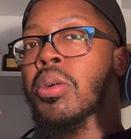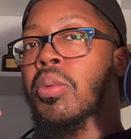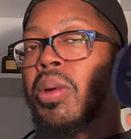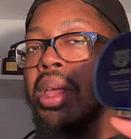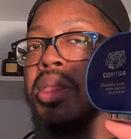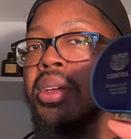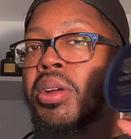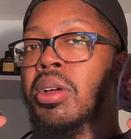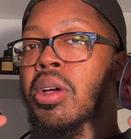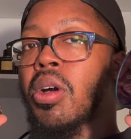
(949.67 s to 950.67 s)

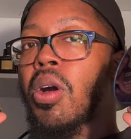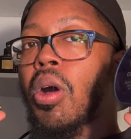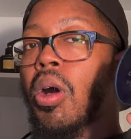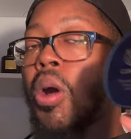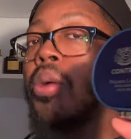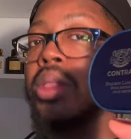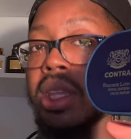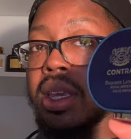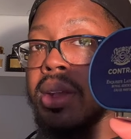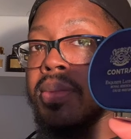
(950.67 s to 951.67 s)
weather
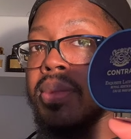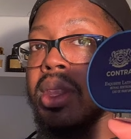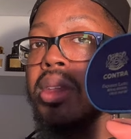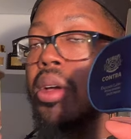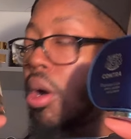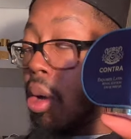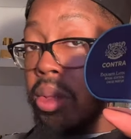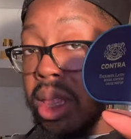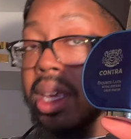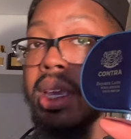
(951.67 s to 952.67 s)
only.
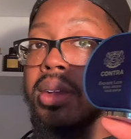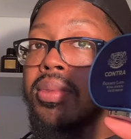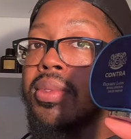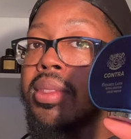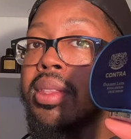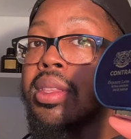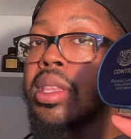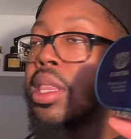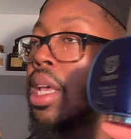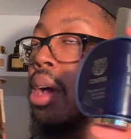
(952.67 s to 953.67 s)
Only!
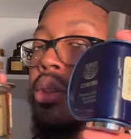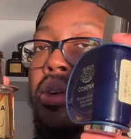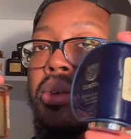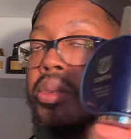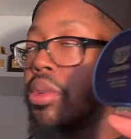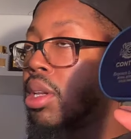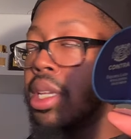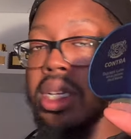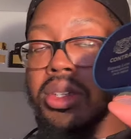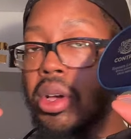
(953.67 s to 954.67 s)
No, no,
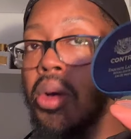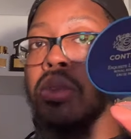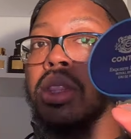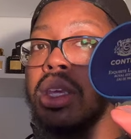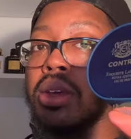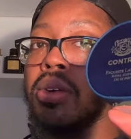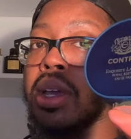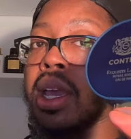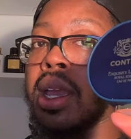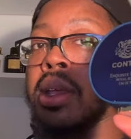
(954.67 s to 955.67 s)
just only,
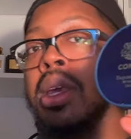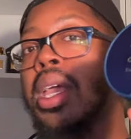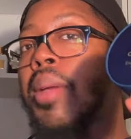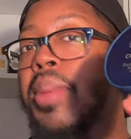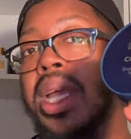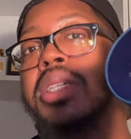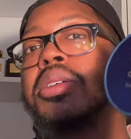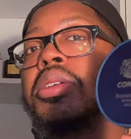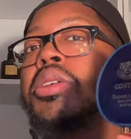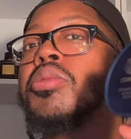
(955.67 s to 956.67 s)
okay? And make
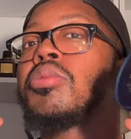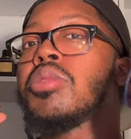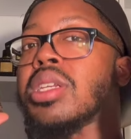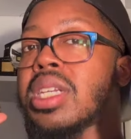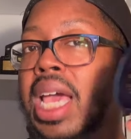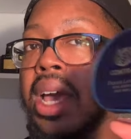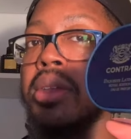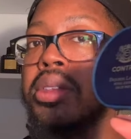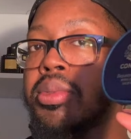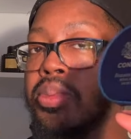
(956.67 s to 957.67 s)
sure you dial
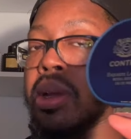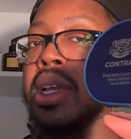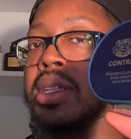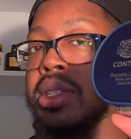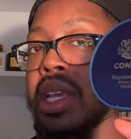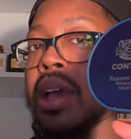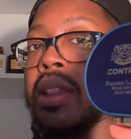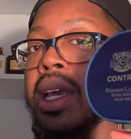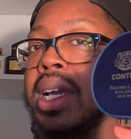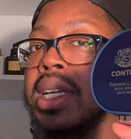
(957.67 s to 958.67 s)
the sprays down,
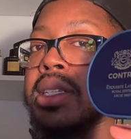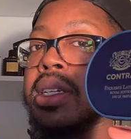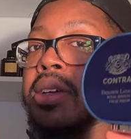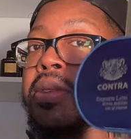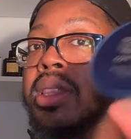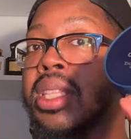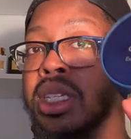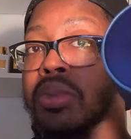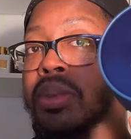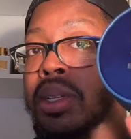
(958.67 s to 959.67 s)
like I said, with
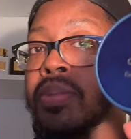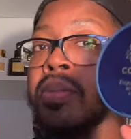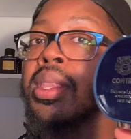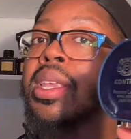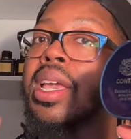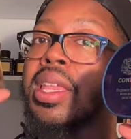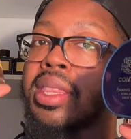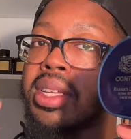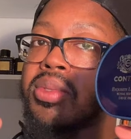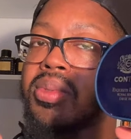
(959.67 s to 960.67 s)
this one and
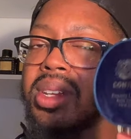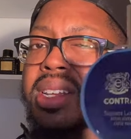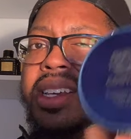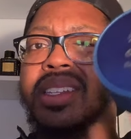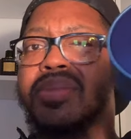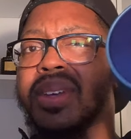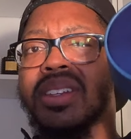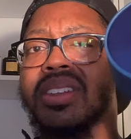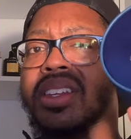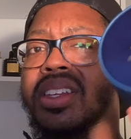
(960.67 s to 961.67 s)
this one.
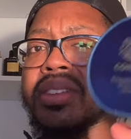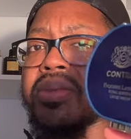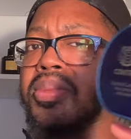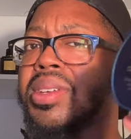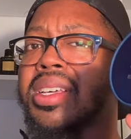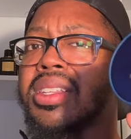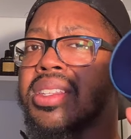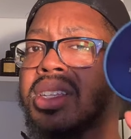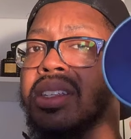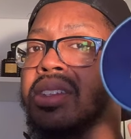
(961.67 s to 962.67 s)
Especially this one, because
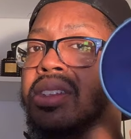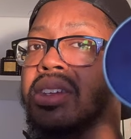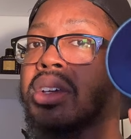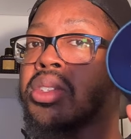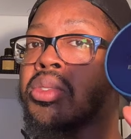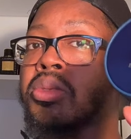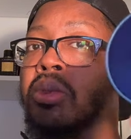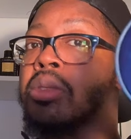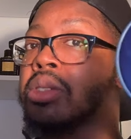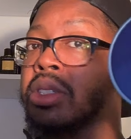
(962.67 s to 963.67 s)
this is
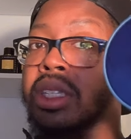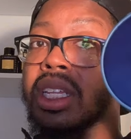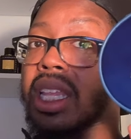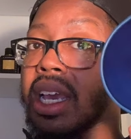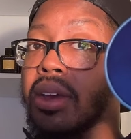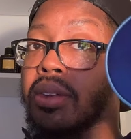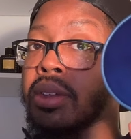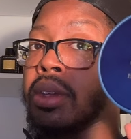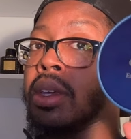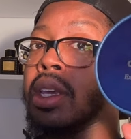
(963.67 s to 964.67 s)
atrociously loud
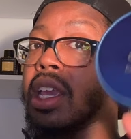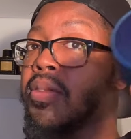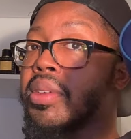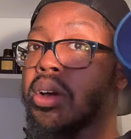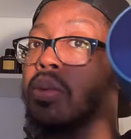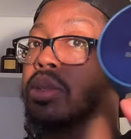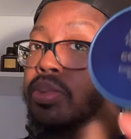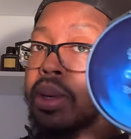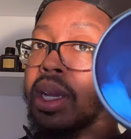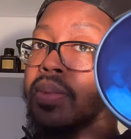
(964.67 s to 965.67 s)
if you
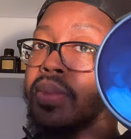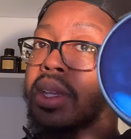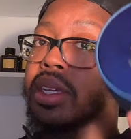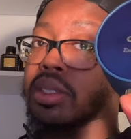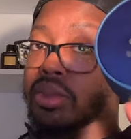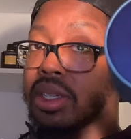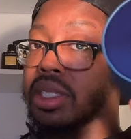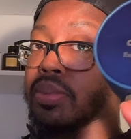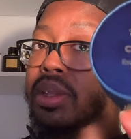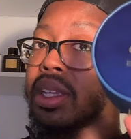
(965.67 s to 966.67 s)
overspray. Trust
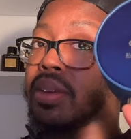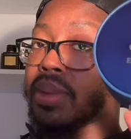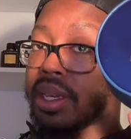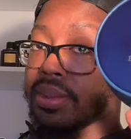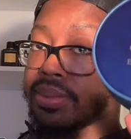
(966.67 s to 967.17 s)
and believe me.